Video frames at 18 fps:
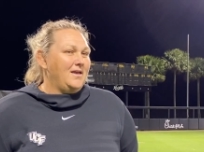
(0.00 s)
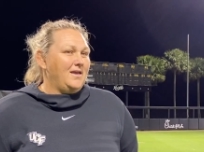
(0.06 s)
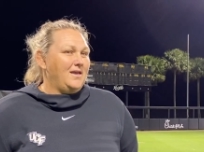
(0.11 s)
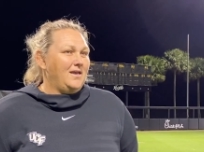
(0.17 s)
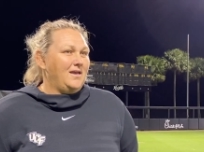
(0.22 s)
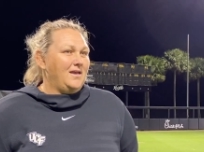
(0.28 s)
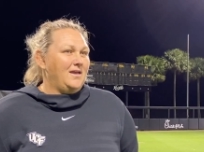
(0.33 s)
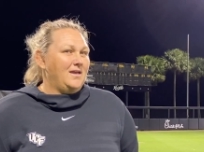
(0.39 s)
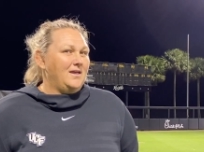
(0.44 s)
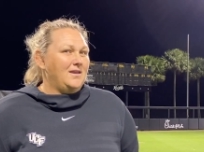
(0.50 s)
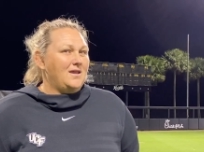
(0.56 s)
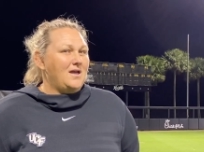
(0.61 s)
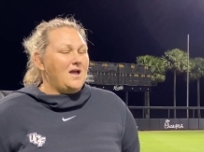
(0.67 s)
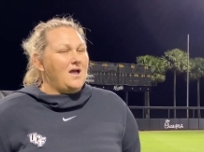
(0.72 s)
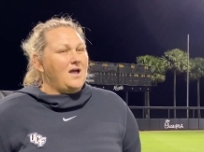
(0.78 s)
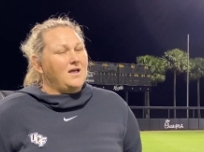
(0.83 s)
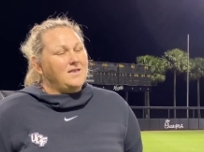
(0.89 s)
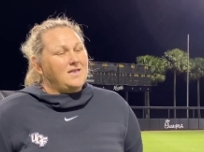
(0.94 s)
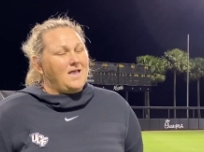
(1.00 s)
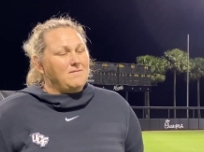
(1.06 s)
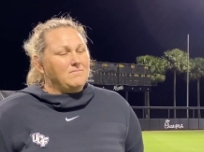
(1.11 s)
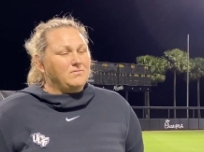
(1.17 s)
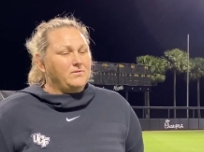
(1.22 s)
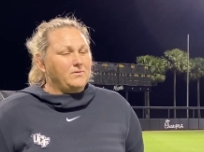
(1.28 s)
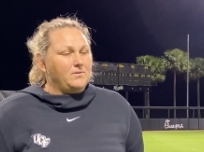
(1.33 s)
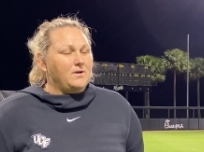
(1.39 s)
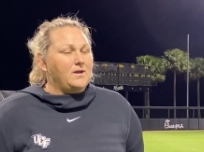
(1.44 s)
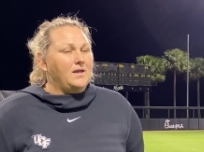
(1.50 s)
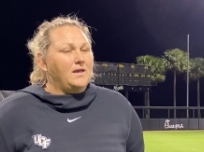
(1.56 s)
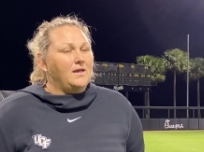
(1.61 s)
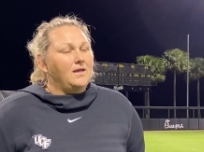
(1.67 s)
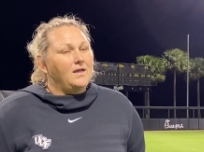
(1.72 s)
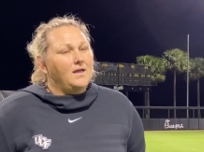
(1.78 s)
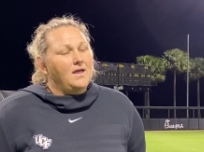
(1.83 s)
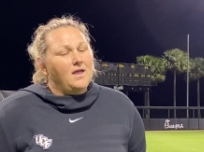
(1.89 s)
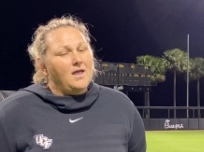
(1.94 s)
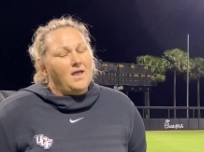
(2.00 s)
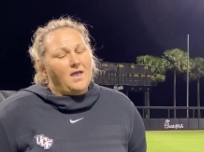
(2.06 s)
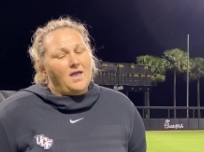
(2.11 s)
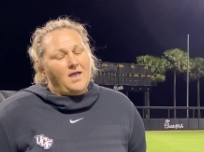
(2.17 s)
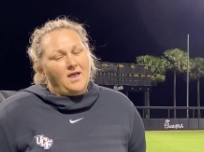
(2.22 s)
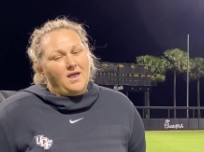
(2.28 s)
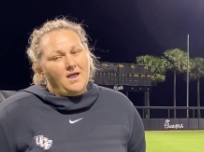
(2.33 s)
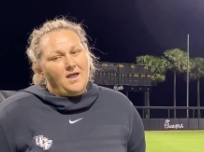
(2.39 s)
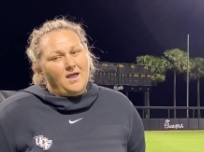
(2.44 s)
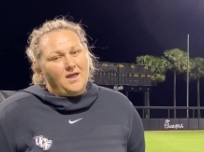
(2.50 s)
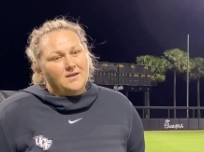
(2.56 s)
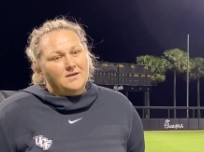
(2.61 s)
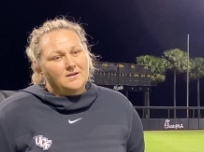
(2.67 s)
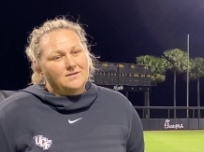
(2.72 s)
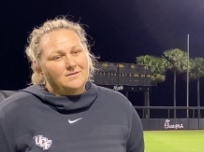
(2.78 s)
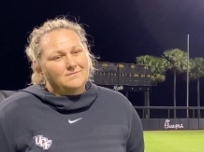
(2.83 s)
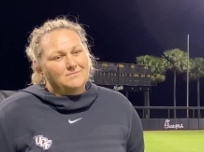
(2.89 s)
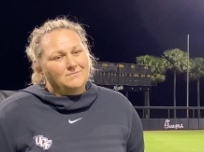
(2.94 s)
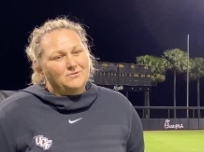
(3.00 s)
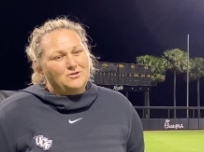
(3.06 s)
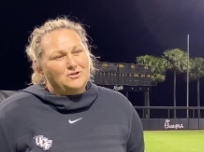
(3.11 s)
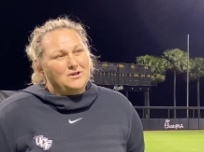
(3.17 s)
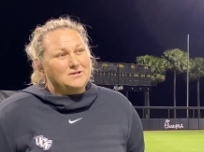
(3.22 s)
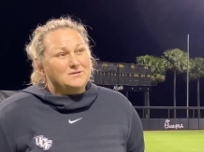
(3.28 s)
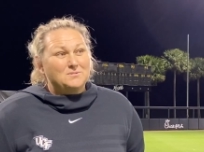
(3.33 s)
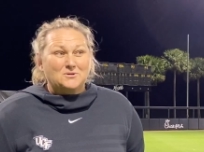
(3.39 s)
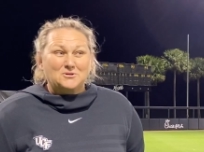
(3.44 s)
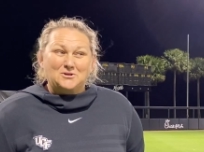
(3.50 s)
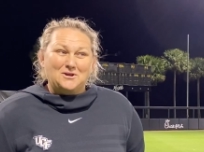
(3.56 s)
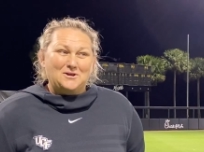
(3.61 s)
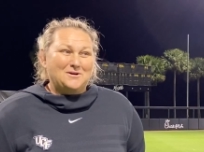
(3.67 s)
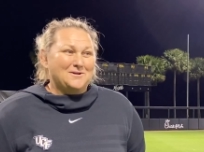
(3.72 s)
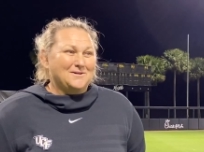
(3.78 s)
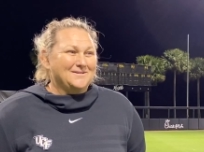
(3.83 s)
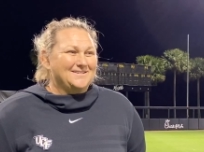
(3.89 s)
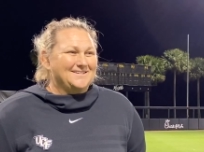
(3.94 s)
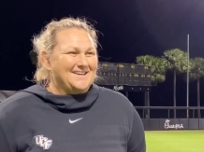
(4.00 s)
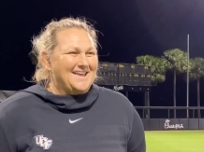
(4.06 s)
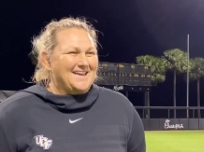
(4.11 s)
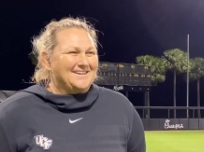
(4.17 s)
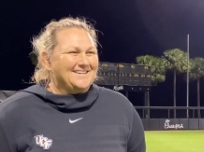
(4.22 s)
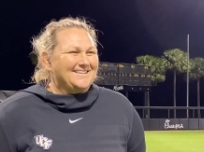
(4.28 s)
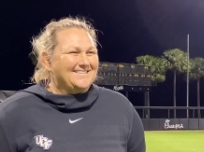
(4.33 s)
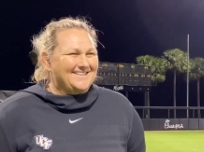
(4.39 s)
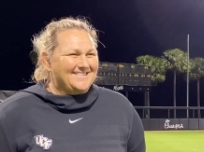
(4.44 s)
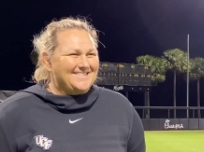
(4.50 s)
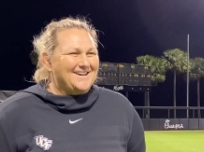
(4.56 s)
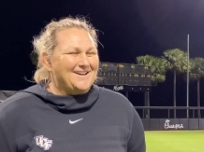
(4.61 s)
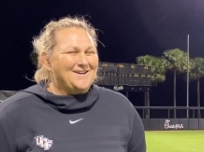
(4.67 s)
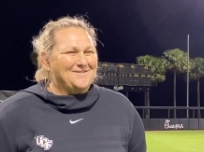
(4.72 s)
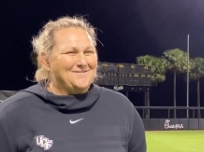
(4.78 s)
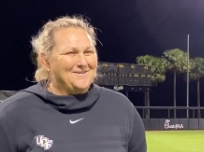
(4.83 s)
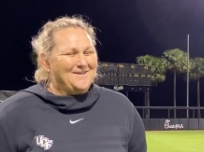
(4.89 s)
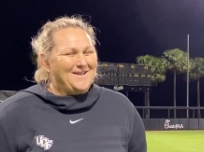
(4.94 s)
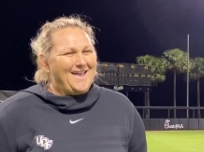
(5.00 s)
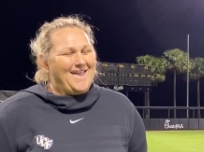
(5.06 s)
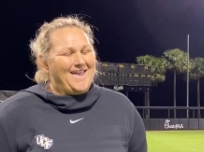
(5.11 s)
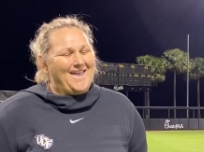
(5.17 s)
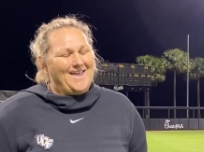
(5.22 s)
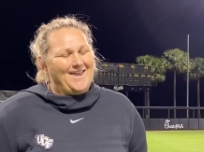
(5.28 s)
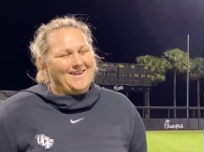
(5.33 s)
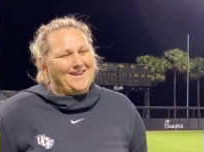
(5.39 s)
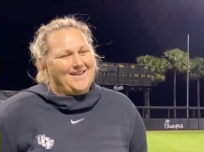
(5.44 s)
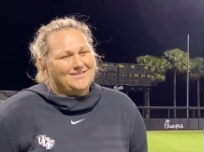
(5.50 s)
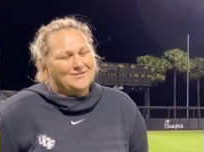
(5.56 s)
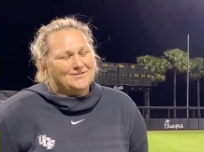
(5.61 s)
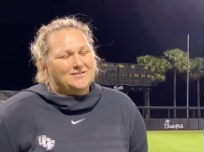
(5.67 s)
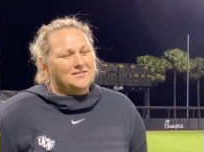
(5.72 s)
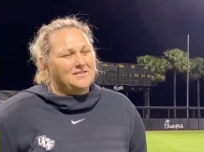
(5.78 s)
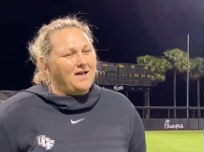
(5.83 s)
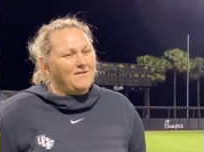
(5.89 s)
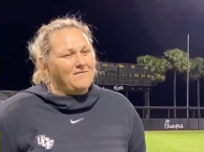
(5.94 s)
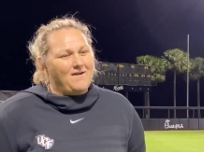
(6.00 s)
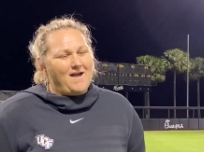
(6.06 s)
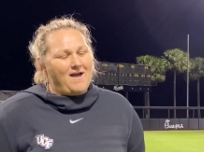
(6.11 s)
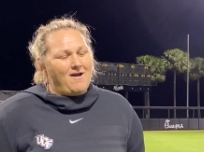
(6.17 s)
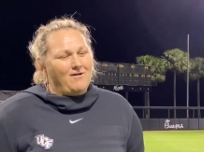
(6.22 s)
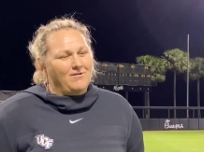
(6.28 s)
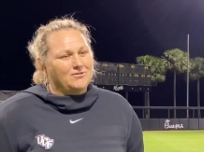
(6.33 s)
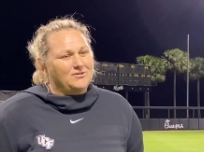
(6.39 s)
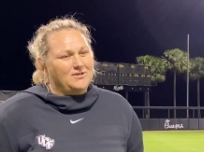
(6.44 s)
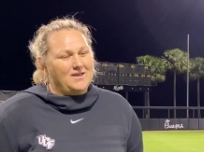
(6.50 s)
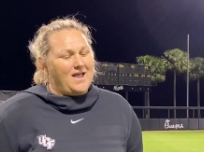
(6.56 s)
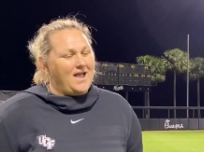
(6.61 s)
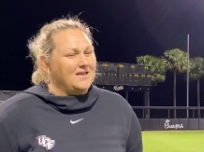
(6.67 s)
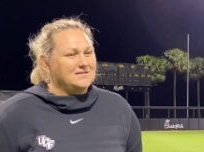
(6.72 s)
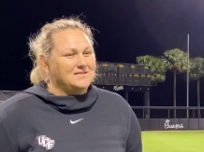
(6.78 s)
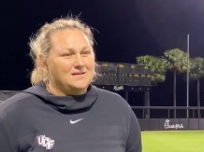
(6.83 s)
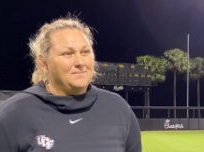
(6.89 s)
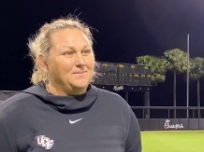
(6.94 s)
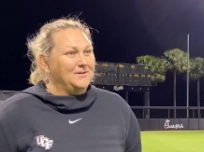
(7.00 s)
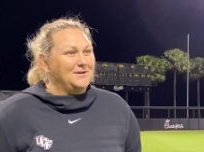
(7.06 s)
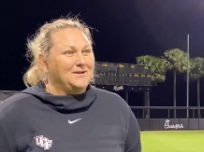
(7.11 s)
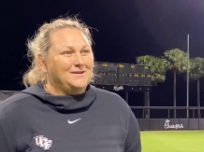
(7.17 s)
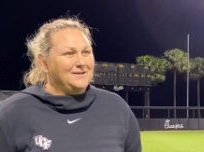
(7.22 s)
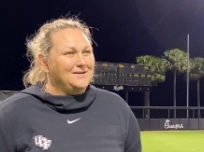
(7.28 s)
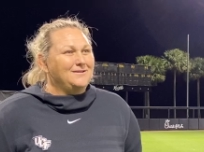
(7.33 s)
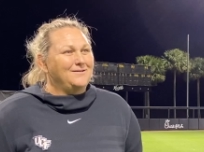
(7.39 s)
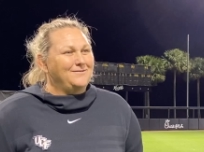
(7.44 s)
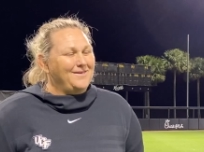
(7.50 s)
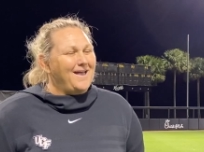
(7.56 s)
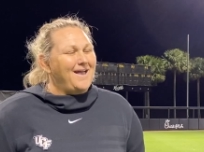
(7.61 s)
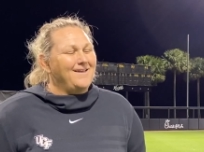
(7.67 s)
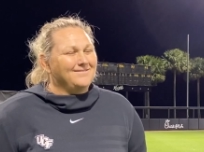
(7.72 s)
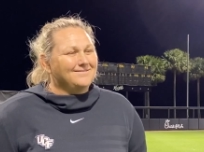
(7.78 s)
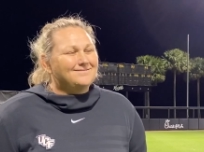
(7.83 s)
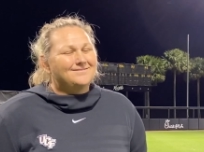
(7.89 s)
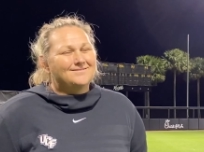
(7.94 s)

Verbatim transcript: in uh, game three, and she switched gears and held us in there. And I just love how she has the ability to do that.